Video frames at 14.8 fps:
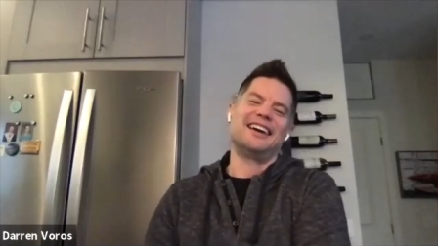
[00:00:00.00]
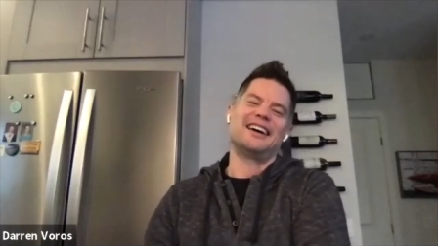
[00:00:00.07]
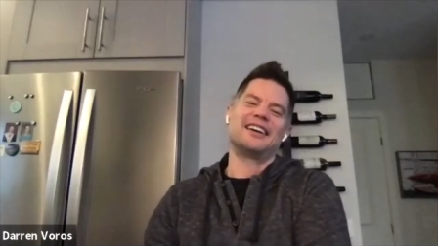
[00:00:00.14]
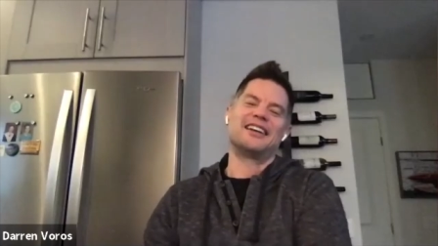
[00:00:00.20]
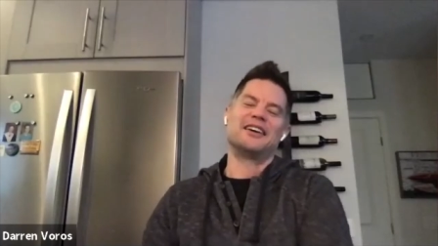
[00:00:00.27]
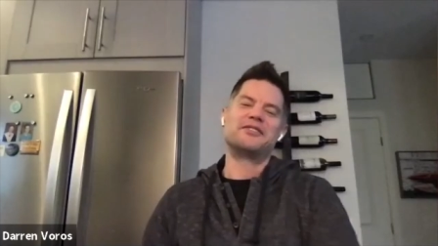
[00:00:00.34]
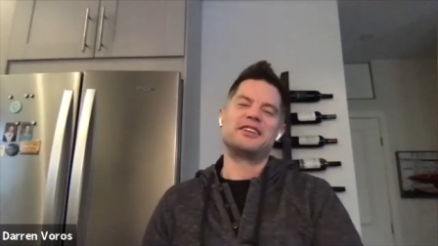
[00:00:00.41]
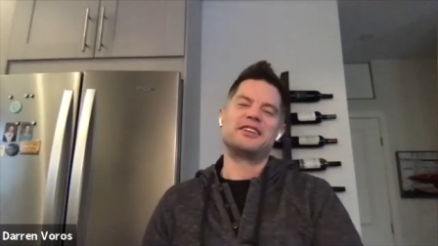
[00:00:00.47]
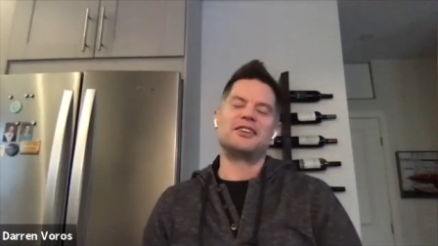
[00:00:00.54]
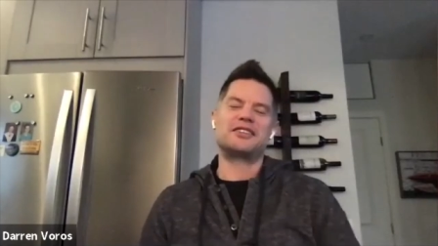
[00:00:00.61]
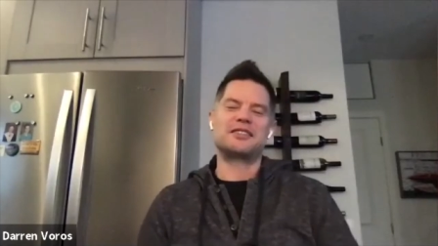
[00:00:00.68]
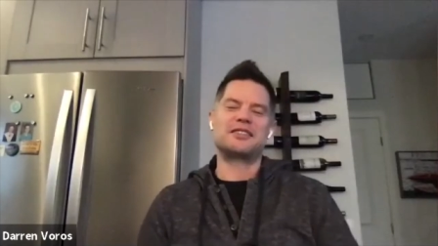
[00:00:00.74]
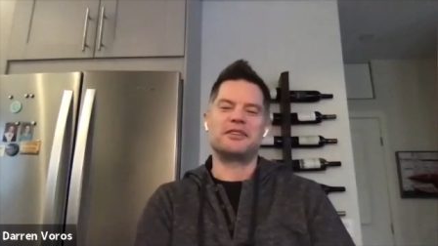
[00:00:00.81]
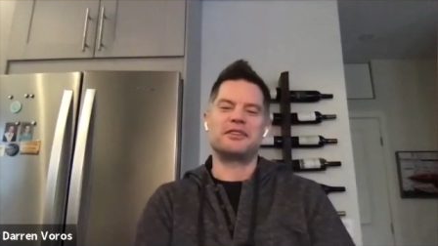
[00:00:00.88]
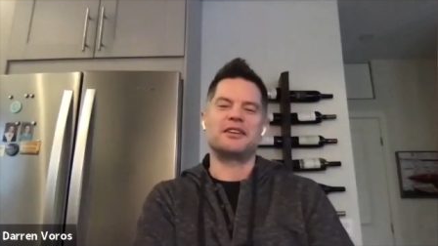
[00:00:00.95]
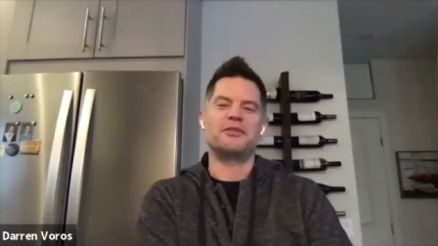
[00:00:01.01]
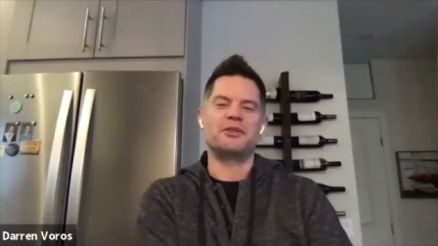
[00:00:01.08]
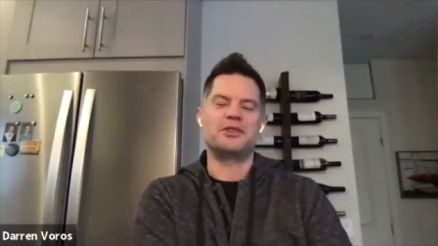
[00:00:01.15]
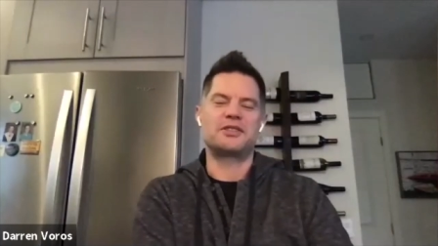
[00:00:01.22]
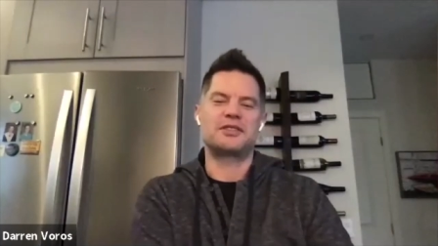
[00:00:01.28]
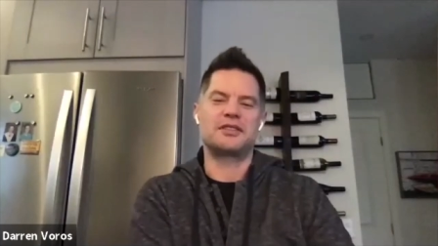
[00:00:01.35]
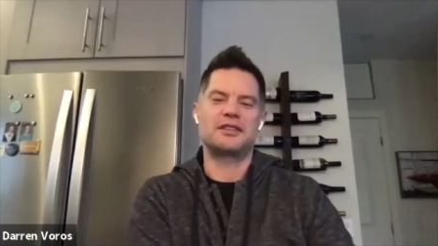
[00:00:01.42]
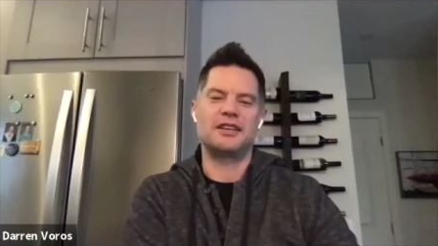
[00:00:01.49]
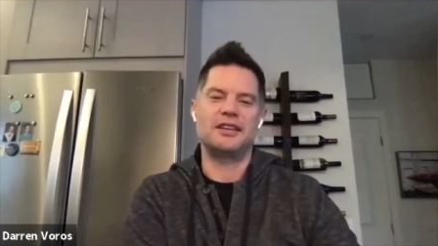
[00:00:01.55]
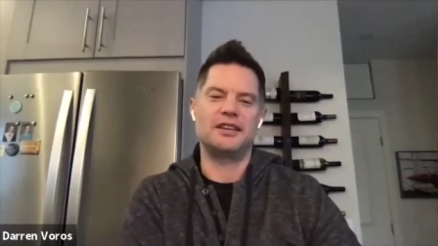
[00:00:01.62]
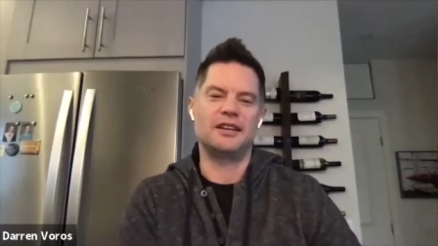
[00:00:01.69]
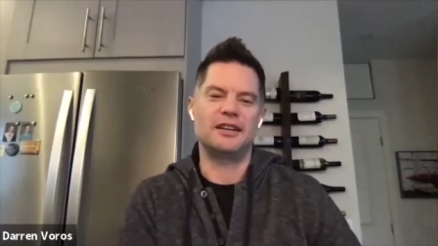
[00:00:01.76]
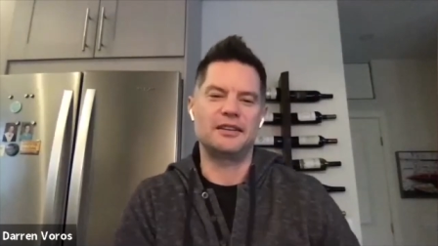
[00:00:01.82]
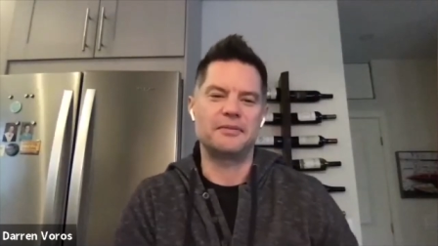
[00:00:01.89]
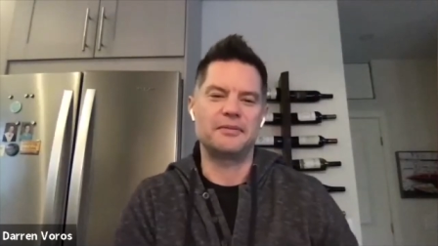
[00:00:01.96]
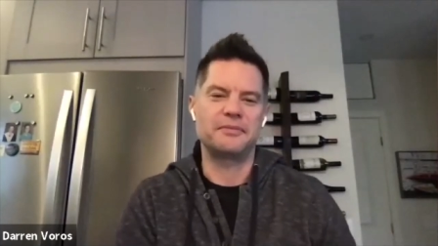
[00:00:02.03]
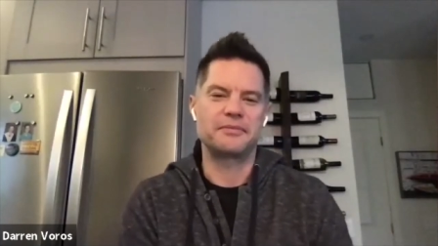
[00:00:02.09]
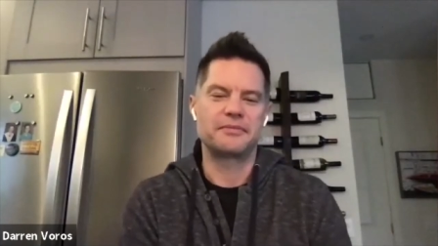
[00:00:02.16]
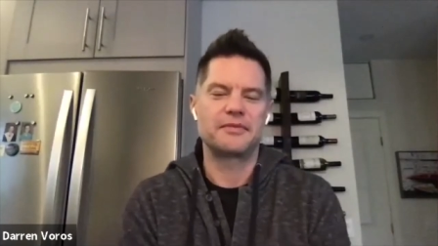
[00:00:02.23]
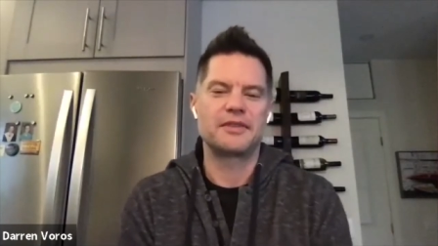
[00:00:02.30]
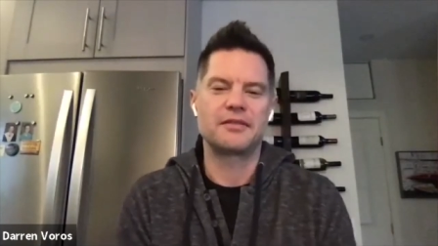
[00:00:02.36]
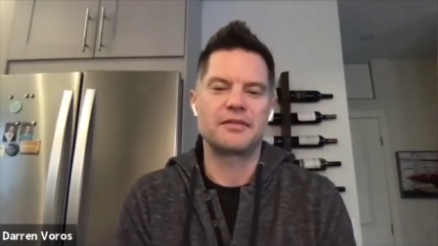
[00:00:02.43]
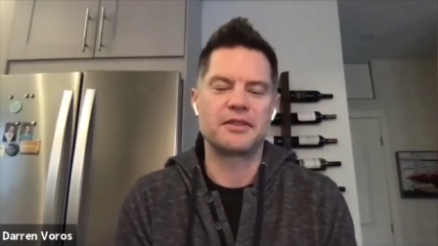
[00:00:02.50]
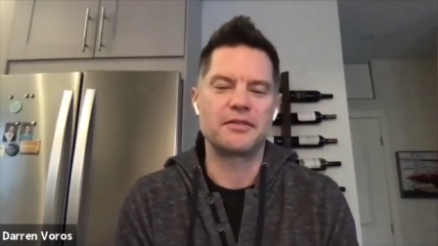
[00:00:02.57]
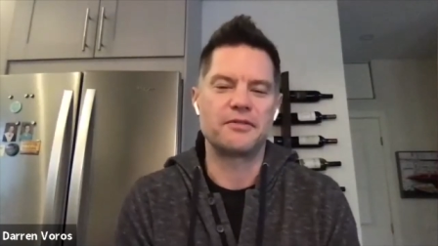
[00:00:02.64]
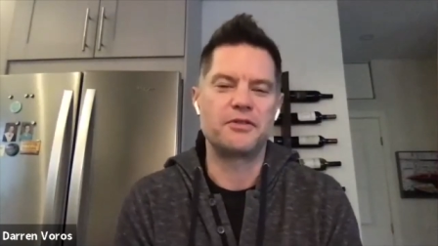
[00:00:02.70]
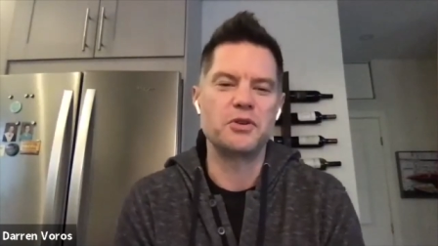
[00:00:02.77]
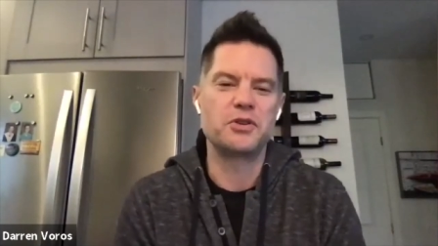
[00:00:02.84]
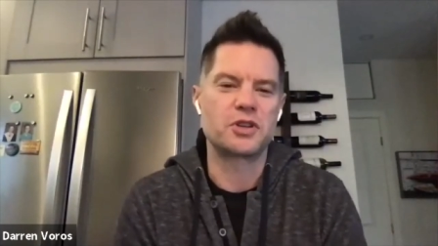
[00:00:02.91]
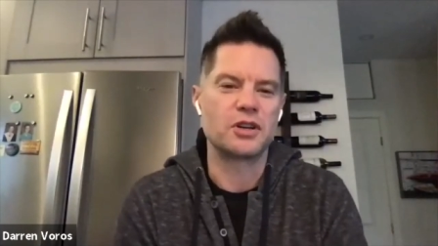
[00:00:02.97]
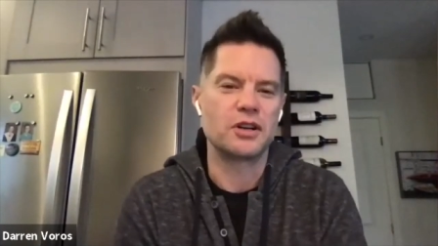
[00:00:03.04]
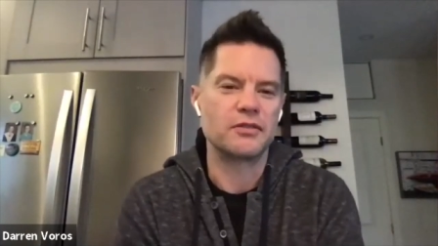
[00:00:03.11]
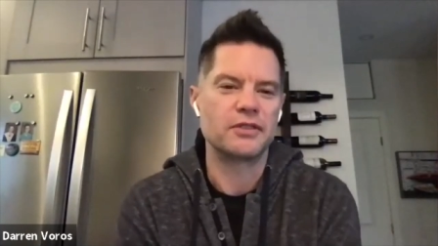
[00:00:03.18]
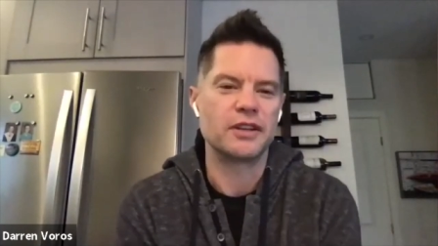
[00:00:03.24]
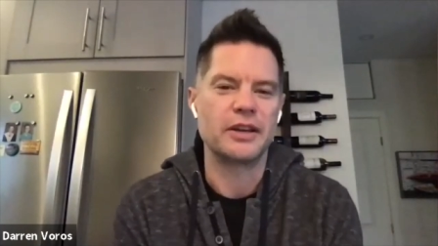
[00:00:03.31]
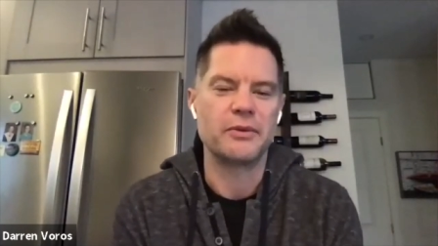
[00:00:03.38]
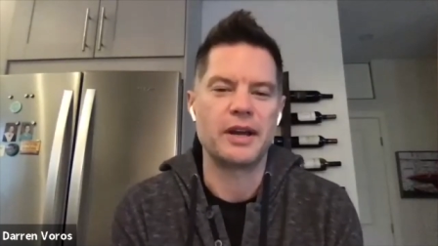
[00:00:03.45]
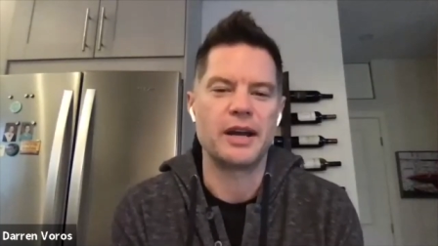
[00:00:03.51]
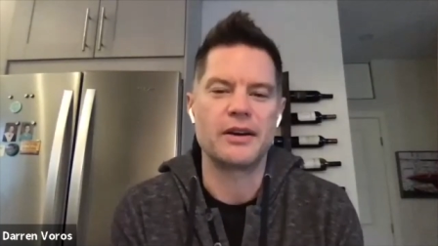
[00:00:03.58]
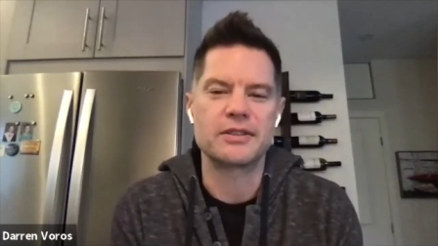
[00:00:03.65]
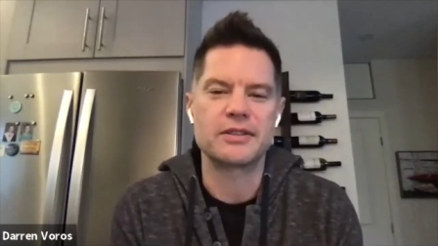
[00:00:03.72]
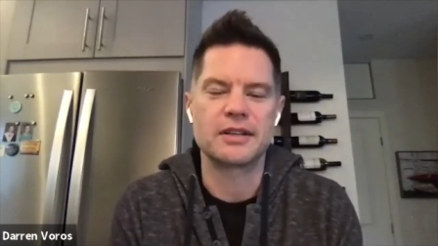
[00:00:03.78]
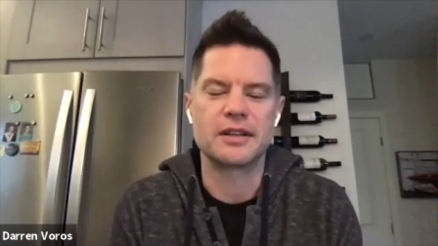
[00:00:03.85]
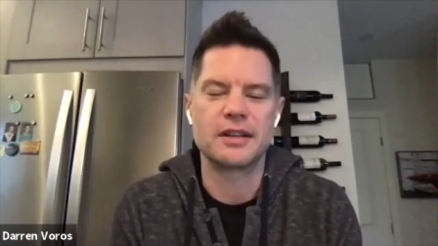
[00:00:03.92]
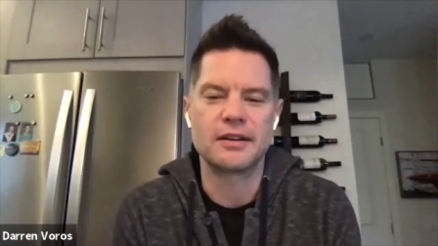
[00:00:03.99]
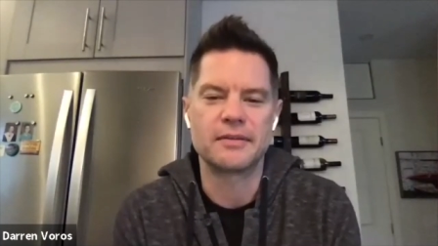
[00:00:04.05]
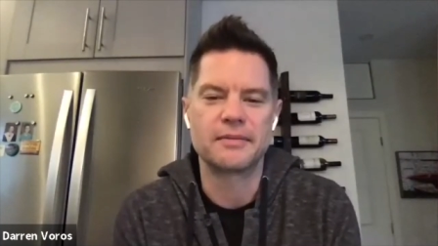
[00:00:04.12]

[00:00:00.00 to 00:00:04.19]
I'd love to hear some of the future of Laneway housing here.